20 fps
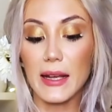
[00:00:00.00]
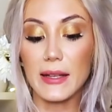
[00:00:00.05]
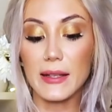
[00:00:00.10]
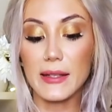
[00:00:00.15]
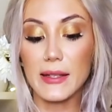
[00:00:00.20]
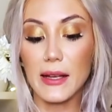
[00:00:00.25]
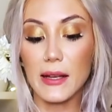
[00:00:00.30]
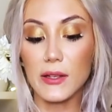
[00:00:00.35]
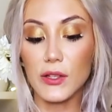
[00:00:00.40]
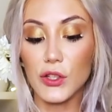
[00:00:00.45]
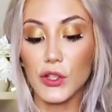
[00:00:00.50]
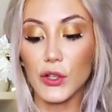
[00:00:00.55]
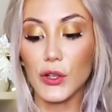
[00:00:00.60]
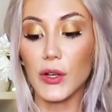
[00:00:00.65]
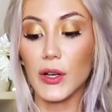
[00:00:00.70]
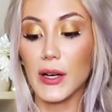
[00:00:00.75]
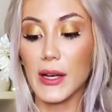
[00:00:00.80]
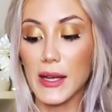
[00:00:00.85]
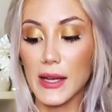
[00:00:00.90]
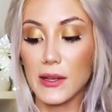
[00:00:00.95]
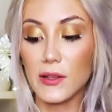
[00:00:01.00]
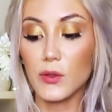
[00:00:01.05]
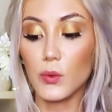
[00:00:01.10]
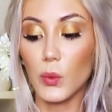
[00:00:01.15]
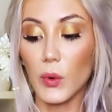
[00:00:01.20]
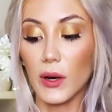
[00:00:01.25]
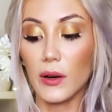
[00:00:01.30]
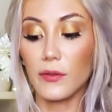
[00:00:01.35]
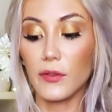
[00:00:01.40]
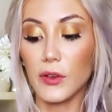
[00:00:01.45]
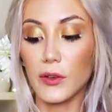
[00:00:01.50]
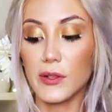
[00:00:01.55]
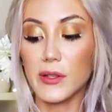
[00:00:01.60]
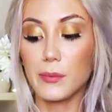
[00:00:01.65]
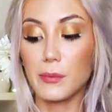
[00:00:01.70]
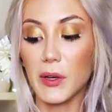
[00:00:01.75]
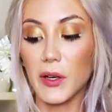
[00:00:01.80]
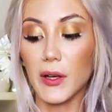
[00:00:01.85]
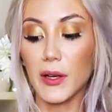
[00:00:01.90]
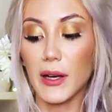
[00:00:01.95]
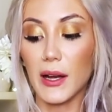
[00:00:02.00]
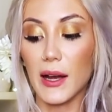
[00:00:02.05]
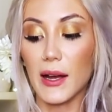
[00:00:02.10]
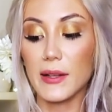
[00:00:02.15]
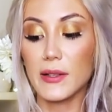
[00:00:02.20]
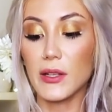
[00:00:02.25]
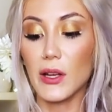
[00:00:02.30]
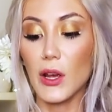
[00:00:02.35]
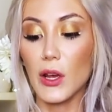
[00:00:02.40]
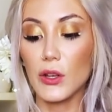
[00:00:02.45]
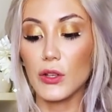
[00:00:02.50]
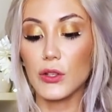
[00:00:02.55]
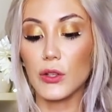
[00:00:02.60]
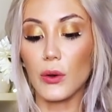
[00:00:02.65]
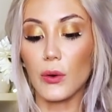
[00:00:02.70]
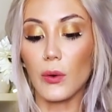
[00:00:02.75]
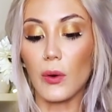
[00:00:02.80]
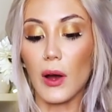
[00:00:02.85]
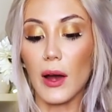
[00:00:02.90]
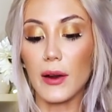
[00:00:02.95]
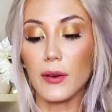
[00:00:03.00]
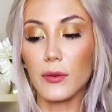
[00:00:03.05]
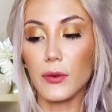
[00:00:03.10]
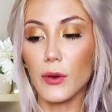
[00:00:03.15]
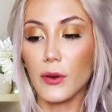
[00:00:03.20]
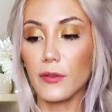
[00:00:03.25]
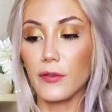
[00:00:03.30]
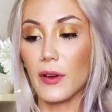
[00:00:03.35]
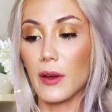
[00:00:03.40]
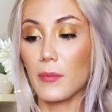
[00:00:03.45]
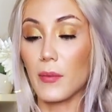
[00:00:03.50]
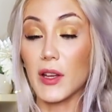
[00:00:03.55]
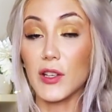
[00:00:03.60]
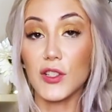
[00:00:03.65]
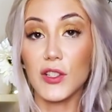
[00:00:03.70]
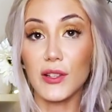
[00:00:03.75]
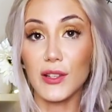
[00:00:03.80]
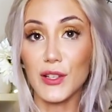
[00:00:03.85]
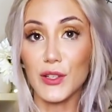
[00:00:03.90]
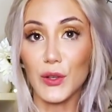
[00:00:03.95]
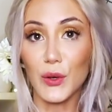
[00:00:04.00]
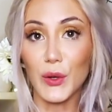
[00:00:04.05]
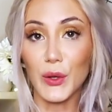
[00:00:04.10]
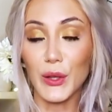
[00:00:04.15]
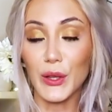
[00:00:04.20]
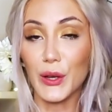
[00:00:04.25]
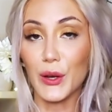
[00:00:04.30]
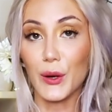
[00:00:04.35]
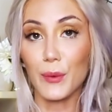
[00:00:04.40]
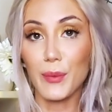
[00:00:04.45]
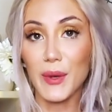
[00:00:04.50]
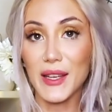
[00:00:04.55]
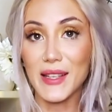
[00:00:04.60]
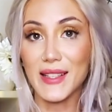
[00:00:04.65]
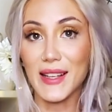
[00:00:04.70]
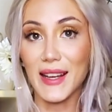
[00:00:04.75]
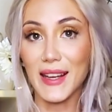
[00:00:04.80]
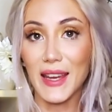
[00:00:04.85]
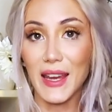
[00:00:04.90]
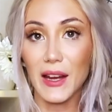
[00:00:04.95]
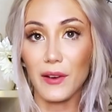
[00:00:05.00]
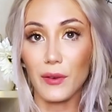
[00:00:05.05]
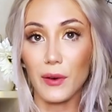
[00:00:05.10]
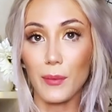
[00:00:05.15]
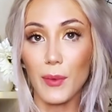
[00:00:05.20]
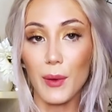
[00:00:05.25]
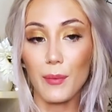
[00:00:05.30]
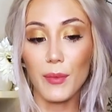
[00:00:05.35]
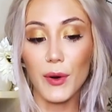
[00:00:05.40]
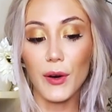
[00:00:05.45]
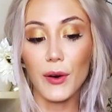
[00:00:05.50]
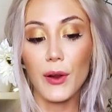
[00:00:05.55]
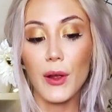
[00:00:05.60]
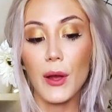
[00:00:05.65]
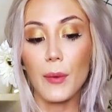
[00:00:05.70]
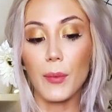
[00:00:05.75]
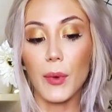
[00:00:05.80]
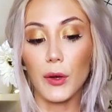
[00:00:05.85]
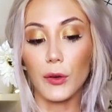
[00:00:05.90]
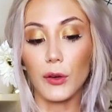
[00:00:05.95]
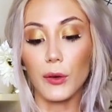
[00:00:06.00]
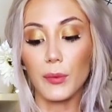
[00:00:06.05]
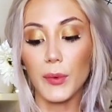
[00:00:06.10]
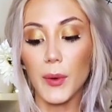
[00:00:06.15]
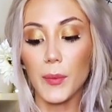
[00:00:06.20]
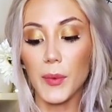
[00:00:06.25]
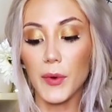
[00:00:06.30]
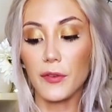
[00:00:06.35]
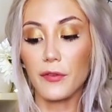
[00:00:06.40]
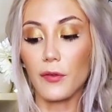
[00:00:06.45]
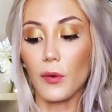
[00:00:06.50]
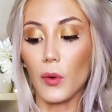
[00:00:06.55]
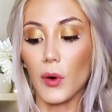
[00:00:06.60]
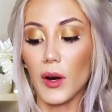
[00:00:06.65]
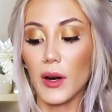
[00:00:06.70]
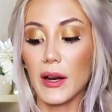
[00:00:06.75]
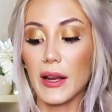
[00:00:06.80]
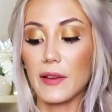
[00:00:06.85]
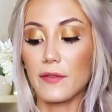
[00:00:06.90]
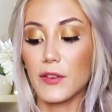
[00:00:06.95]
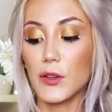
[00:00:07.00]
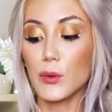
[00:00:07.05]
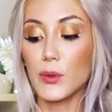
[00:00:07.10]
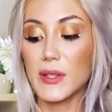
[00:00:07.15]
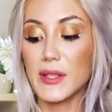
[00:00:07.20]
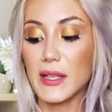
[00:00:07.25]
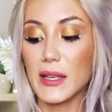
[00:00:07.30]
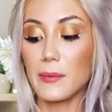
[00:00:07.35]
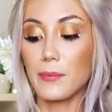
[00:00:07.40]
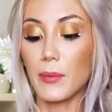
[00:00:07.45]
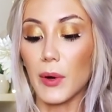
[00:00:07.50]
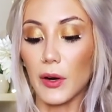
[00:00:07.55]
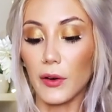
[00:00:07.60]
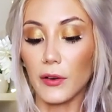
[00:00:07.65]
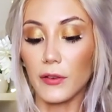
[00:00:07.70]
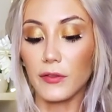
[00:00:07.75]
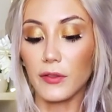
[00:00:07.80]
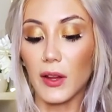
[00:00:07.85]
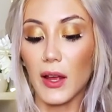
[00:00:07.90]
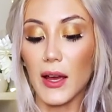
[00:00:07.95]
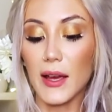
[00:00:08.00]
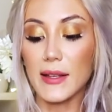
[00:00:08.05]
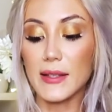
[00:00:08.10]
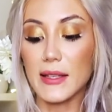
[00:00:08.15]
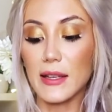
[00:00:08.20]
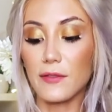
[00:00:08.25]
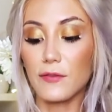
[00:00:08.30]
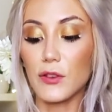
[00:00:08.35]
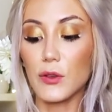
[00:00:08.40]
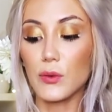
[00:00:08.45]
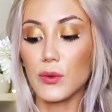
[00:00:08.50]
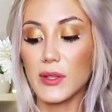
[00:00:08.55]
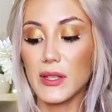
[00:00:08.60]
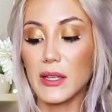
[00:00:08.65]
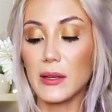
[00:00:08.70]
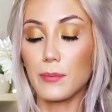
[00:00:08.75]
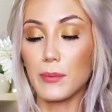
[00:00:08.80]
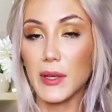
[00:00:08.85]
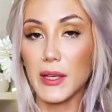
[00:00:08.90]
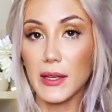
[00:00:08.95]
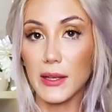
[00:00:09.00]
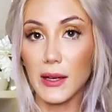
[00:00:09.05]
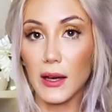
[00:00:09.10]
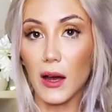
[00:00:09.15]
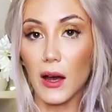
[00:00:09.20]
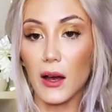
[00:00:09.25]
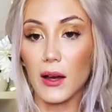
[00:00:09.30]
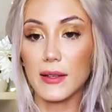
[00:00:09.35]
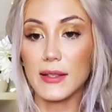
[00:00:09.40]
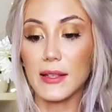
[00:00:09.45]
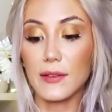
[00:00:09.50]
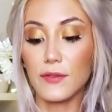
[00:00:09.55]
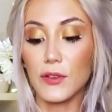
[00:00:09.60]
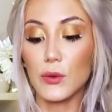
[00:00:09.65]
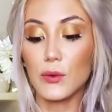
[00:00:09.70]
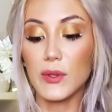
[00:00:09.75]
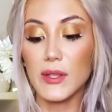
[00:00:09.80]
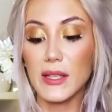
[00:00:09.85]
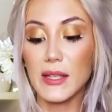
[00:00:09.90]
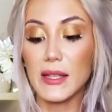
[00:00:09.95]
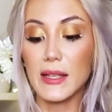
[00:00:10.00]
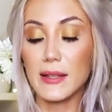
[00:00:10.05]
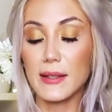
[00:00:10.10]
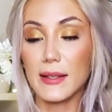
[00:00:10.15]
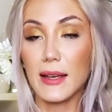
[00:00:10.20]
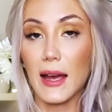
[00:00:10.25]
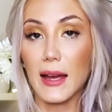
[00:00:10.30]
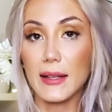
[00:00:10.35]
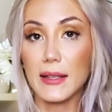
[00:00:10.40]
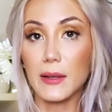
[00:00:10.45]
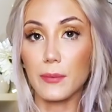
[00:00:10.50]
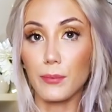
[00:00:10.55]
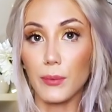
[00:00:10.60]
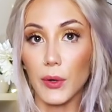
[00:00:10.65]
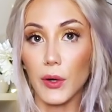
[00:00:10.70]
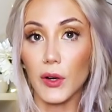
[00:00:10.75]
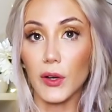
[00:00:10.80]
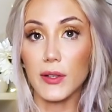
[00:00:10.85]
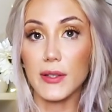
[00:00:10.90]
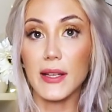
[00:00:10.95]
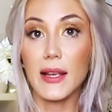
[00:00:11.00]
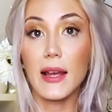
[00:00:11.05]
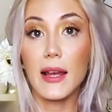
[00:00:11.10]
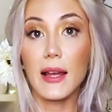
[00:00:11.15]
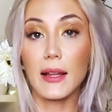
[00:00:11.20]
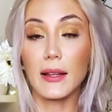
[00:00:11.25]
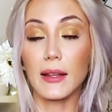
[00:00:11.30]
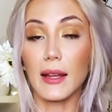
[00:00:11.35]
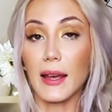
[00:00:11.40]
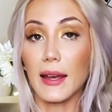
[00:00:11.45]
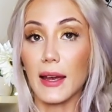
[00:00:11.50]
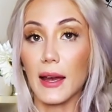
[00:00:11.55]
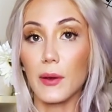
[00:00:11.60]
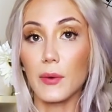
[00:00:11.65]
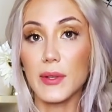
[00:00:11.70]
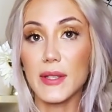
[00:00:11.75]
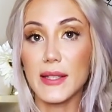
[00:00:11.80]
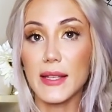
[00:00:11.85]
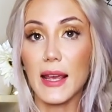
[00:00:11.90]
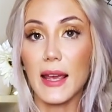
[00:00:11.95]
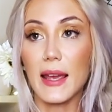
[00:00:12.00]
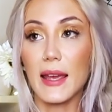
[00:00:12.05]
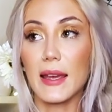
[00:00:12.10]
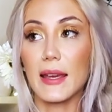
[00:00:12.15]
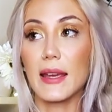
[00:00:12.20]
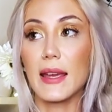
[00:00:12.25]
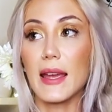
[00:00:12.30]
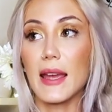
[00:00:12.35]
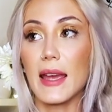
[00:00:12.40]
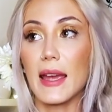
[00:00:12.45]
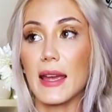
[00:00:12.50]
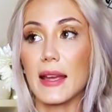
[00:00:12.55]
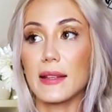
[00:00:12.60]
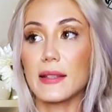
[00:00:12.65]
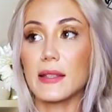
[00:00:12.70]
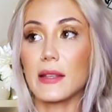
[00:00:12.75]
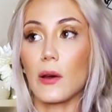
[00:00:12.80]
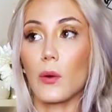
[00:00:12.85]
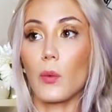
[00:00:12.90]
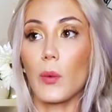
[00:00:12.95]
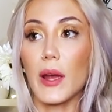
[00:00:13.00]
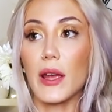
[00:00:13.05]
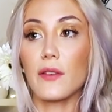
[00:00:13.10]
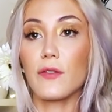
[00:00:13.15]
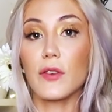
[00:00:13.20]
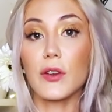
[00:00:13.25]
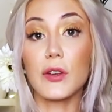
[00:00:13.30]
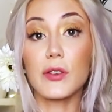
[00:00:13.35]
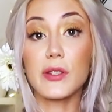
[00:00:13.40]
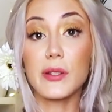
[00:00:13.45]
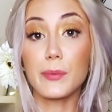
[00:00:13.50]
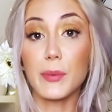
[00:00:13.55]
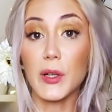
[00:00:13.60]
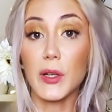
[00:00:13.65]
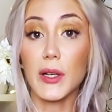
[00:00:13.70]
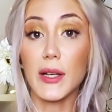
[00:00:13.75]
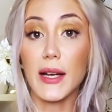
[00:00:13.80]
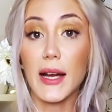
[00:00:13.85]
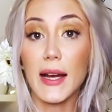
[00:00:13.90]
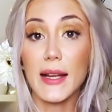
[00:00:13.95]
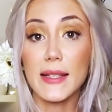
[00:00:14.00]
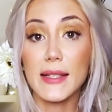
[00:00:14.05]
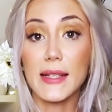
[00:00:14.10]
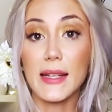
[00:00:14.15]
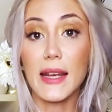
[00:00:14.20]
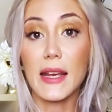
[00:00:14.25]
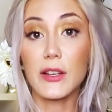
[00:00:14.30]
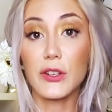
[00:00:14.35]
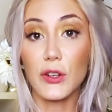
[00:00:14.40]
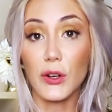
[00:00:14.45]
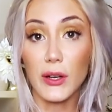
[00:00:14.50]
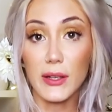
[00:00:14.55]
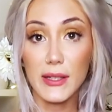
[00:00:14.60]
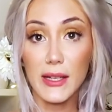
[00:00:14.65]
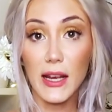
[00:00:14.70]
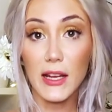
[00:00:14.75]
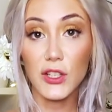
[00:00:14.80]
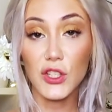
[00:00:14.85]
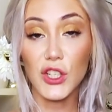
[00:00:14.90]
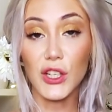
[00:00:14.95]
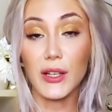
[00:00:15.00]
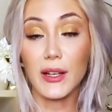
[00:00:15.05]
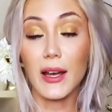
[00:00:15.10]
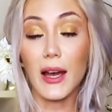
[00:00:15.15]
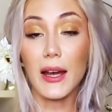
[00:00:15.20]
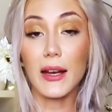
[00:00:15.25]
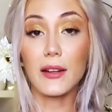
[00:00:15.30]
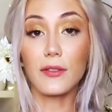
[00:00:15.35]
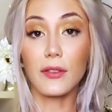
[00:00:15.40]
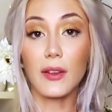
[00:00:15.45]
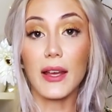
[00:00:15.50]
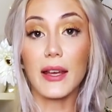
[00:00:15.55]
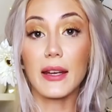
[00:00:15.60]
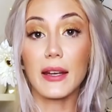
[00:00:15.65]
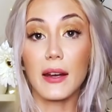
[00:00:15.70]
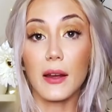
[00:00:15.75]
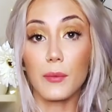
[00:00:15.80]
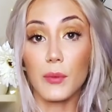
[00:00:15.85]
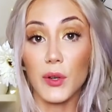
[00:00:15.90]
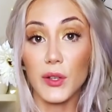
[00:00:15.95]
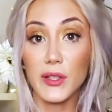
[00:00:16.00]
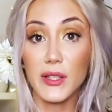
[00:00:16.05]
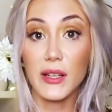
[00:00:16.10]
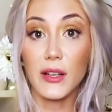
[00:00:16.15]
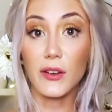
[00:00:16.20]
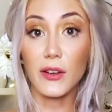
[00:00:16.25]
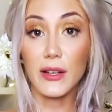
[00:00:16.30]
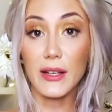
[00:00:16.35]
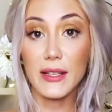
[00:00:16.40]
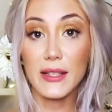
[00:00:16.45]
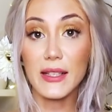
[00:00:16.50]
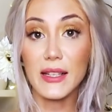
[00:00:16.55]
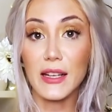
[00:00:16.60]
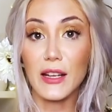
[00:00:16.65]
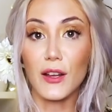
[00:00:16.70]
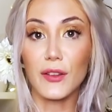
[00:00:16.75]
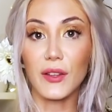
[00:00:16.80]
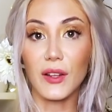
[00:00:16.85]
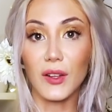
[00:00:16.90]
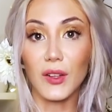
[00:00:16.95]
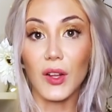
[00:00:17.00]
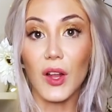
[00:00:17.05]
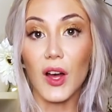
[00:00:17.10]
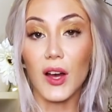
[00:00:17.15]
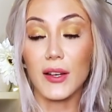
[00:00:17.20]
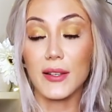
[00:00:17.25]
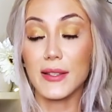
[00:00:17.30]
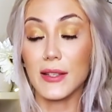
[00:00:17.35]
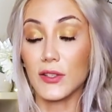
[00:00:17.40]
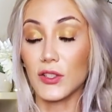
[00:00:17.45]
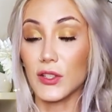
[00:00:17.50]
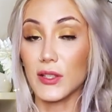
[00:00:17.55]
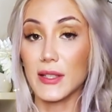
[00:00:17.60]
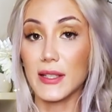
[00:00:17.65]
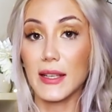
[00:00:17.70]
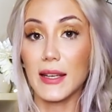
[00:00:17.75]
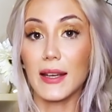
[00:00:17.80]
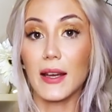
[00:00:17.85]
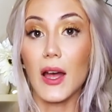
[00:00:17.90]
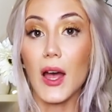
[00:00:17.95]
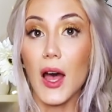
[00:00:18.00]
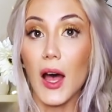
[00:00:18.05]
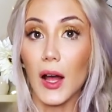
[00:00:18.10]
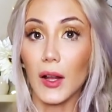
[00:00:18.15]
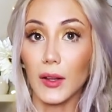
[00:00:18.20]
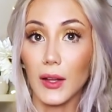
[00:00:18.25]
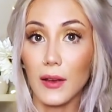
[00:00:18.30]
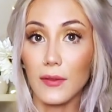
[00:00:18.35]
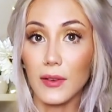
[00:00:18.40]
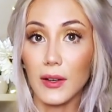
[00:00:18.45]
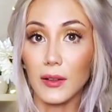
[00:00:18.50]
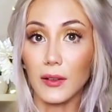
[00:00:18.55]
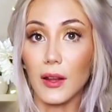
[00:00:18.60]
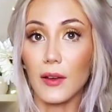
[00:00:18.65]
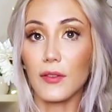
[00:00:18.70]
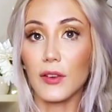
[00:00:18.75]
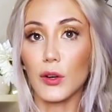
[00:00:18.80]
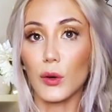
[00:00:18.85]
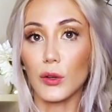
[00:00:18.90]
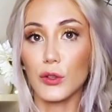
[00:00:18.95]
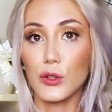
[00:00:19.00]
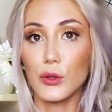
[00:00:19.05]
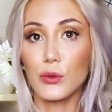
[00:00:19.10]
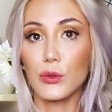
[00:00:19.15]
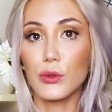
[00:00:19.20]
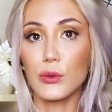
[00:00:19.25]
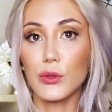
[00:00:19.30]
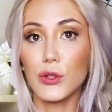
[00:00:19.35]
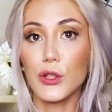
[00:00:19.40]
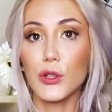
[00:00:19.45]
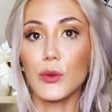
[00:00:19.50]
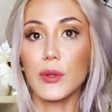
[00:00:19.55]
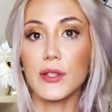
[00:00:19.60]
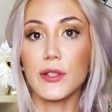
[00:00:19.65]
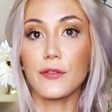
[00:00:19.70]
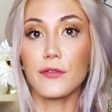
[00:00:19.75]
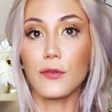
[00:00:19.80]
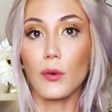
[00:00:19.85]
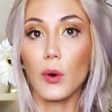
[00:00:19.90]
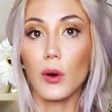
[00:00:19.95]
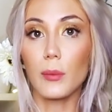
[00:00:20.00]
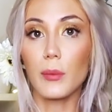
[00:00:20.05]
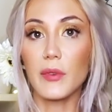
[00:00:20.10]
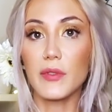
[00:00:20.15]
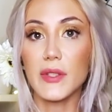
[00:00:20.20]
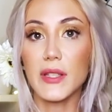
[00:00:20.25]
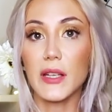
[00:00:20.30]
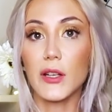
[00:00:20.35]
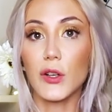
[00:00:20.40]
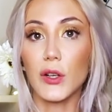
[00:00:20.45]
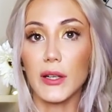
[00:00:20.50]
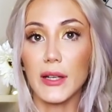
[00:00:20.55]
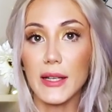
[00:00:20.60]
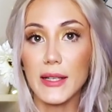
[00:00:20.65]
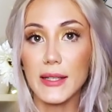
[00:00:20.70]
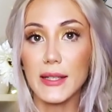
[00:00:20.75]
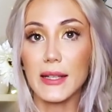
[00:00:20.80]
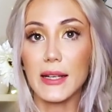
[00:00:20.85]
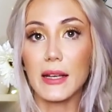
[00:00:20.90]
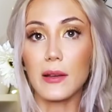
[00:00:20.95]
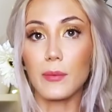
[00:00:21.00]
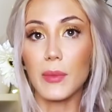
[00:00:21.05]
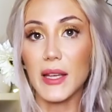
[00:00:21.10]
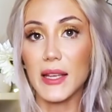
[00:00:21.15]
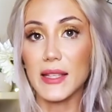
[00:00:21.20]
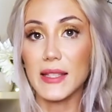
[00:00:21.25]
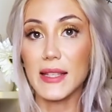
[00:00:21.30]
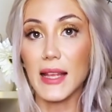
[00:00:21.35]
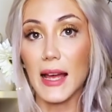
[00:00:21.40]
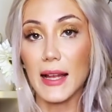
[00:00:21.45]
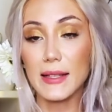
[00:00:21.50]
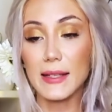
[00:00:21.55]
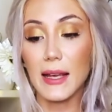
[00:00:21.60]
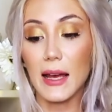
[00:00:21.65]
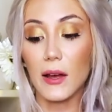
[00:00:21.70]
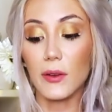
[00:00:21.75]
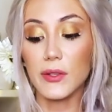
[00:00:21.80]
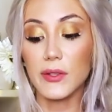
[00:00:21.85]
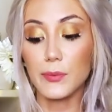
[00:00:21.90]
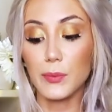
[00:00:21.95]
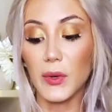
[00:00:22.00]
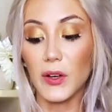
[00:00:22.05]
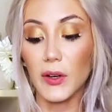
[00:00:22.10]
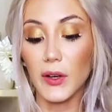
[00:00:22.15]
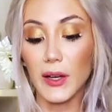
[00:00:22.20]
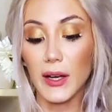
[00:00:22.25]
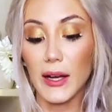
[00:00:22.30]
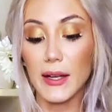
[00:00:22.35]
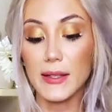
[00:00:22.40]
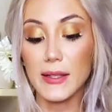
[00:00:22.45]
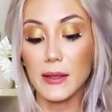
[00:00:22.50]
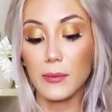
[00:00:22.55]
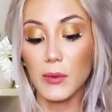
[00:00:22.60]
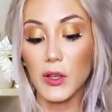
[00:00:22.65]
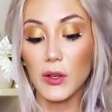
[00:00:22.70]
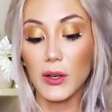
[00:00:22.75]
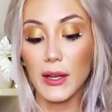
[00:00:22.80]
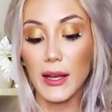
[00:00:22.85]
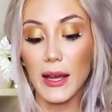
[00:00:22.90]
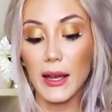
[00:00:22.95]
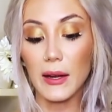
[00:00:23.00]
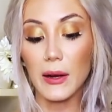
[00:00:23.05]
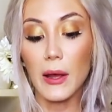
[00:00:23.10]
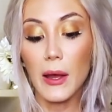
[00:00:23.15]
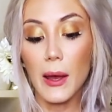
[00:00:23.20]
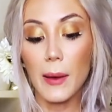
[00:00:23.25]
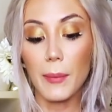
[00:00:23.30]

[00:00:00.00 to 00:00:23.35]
ancestor is one of your spirit guides. So I don't know if I mentioned this earlier because I can't remember, but group number 4, if you see butterflies, if you see peacocks, if you see these kinds of birds, like I was saying, it's a way for your spirit guides to get your attention, kind of like number synchronicity on the clock, such as seeing 1111 or 222. It's a form of synchronicity because that's how spirit guides communicate.